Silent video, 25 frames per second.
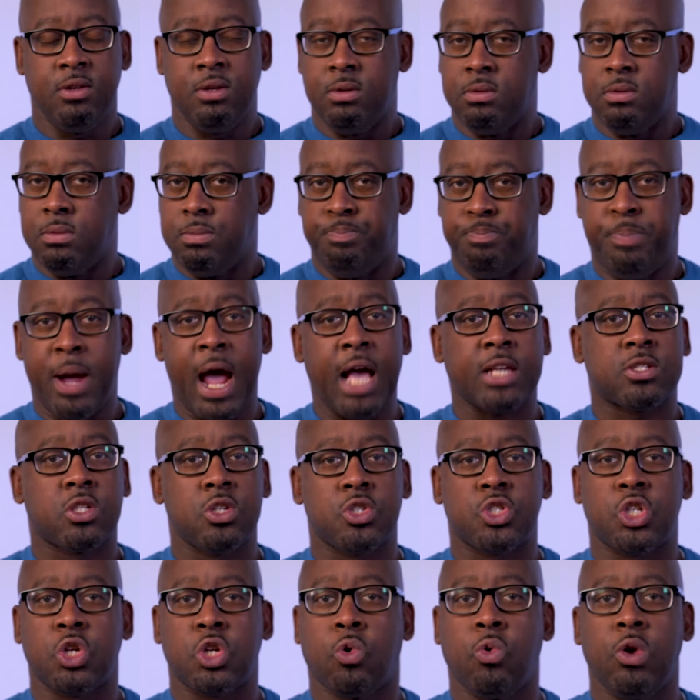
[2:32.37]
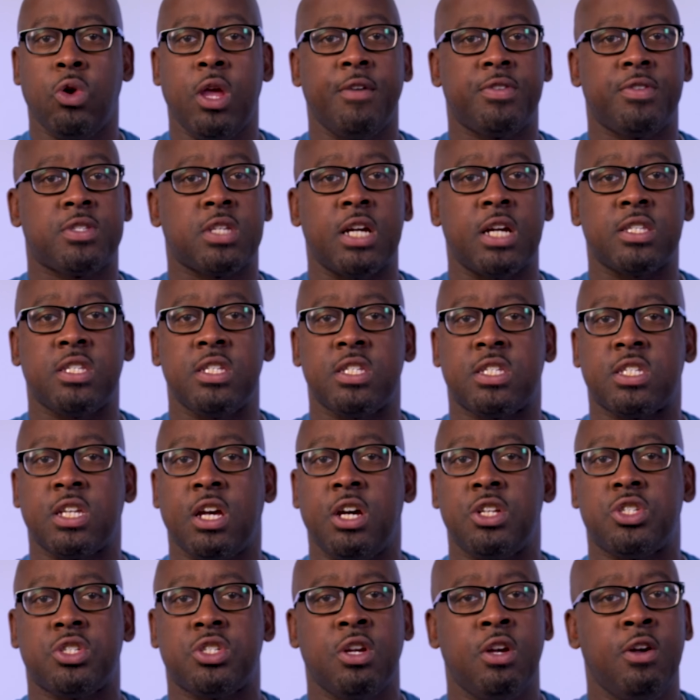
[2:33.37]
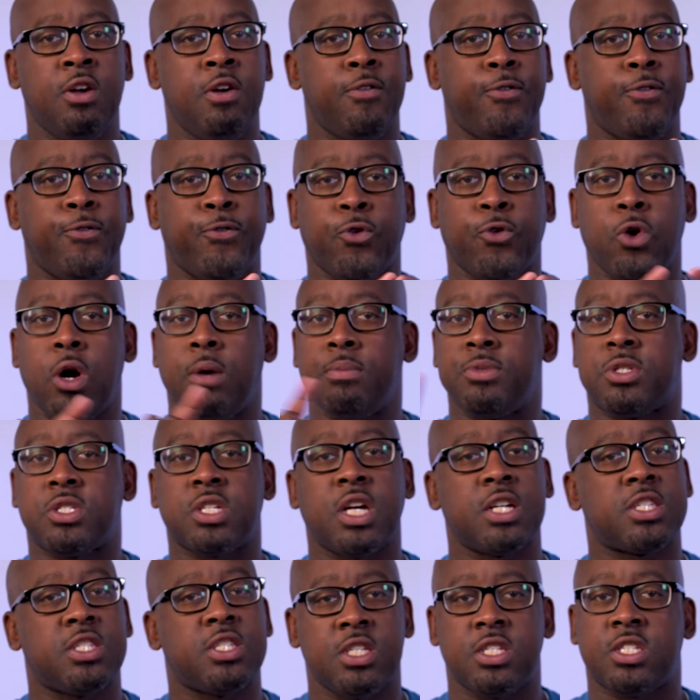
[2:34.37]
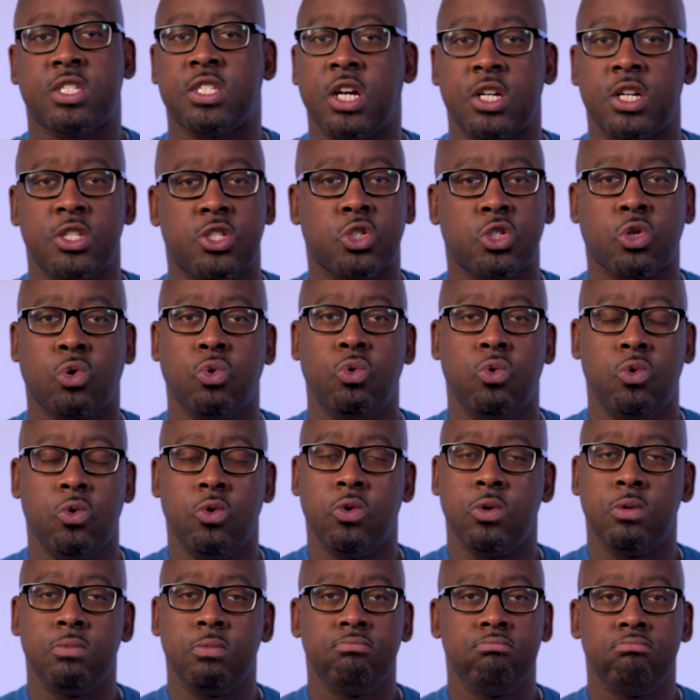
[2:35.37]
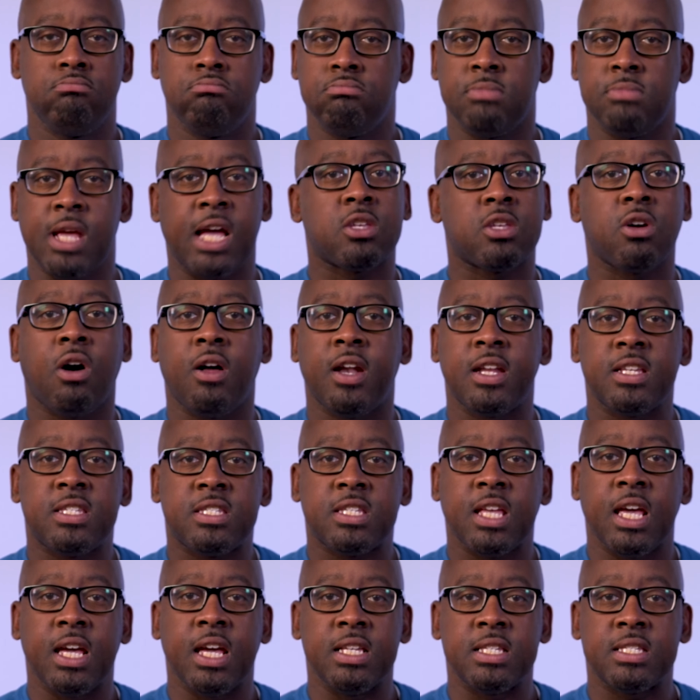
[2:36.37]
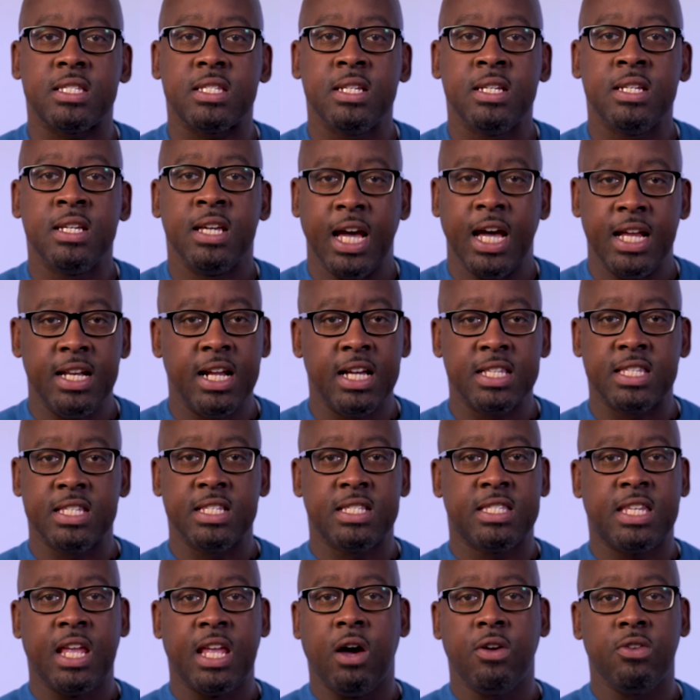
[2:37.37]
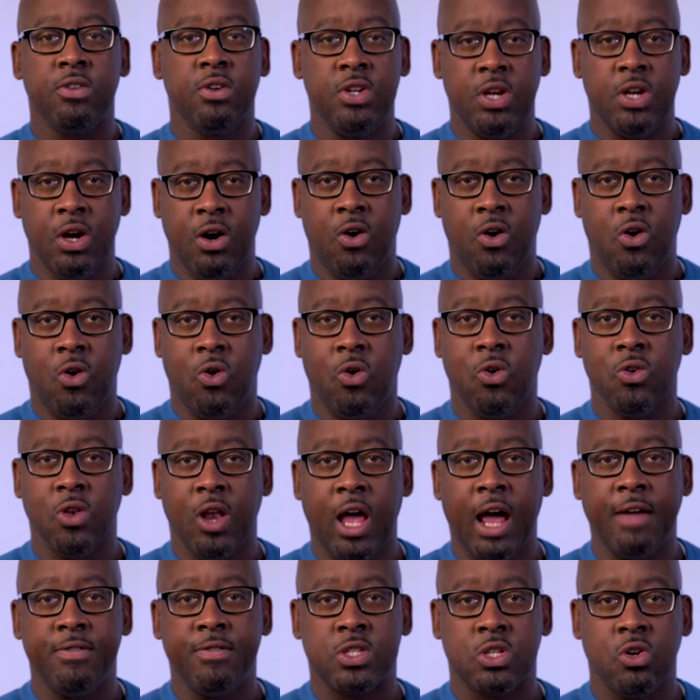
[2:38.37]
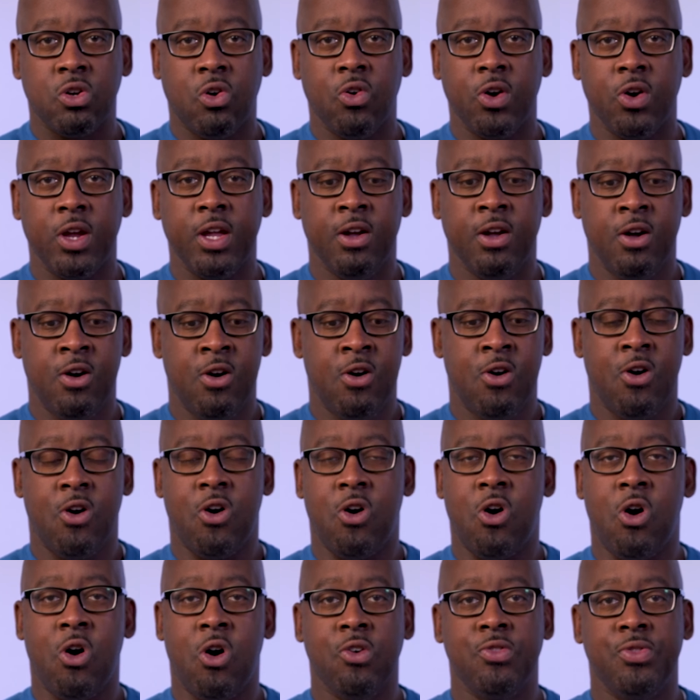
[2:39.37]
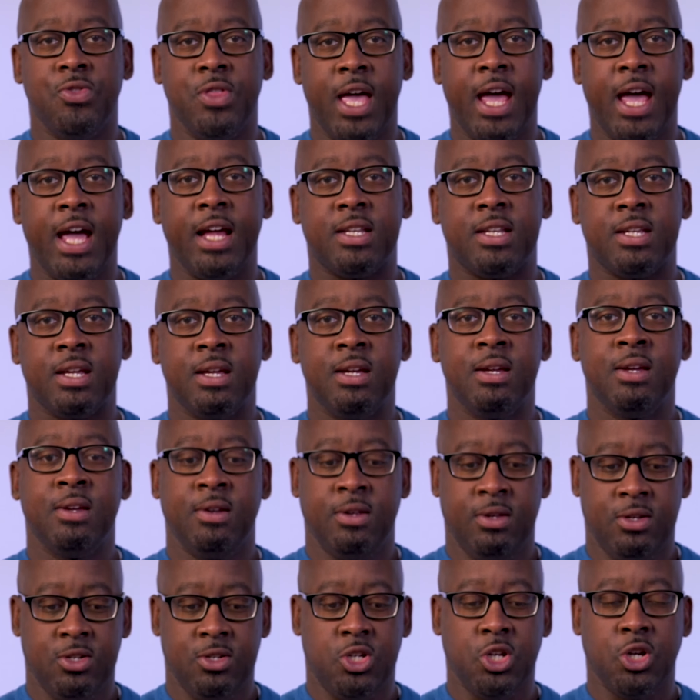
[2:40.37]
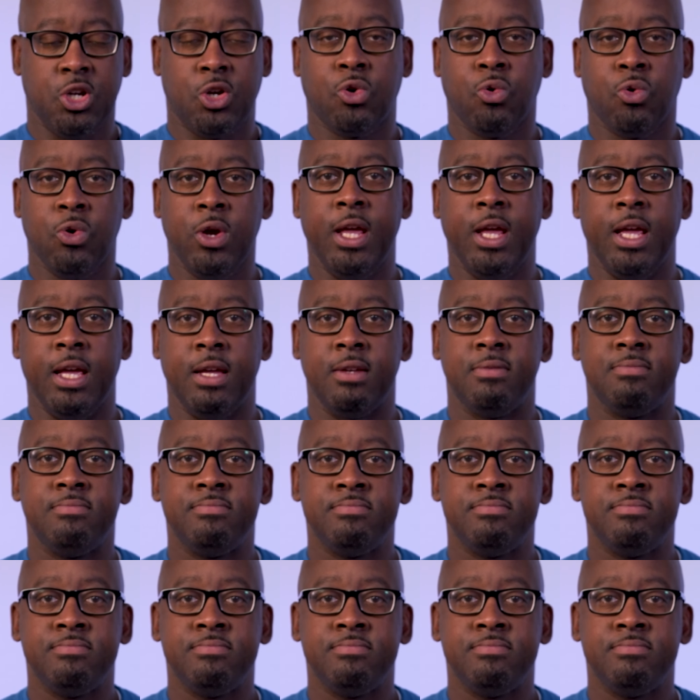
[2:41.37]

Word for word: bachelor's degree of such and such from such and such school. That's all it says. It doesn't tell you your whole life story on that degree.